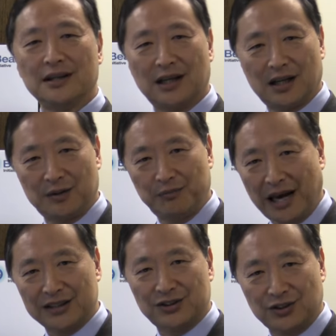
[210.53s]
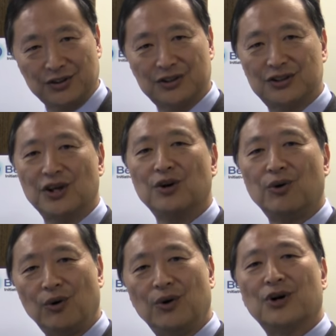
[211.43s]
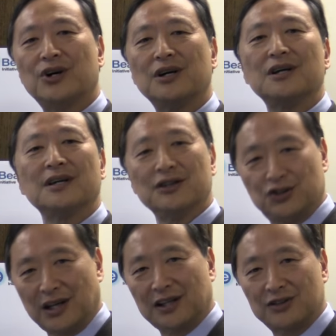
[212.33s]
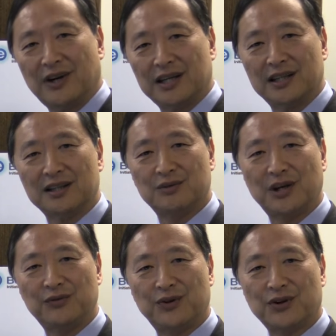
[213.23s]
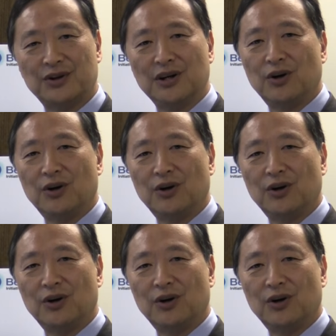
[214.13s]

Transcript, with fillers: the masters or directly writing the wafer,